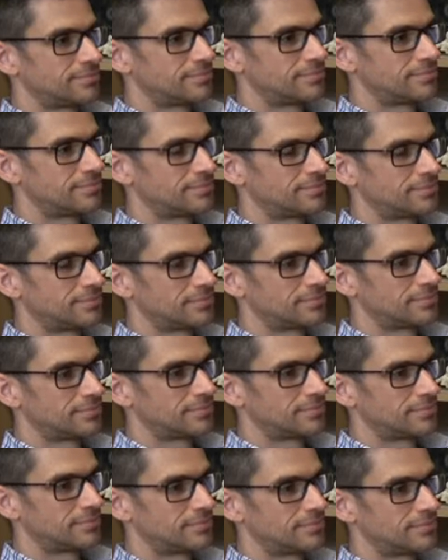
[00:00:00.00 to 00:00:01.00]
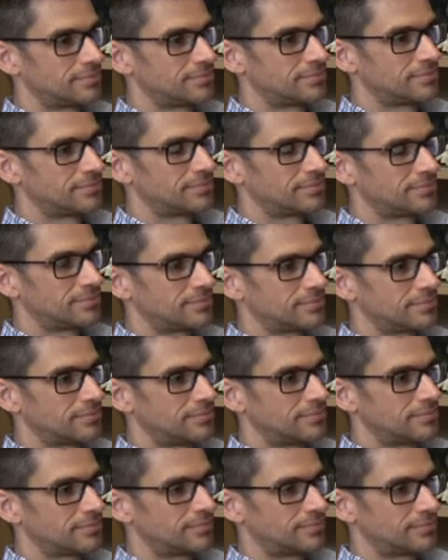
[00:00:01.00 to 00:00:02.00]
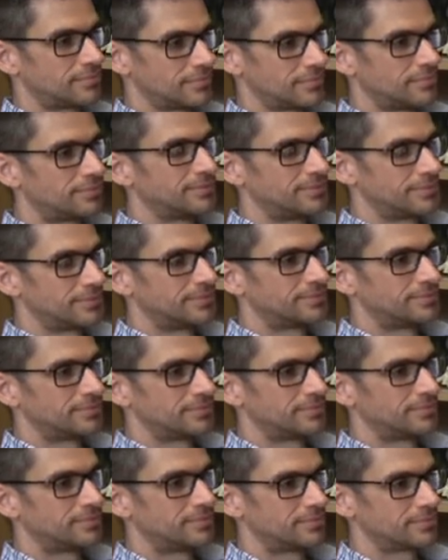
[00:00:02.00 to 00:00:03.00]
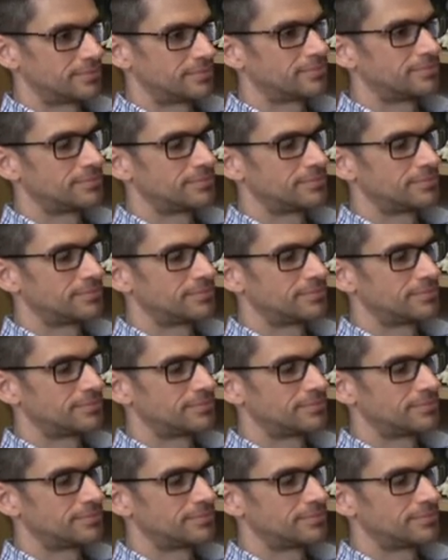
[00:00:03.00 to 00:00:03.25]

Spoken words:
No words are spoken by the person on screen.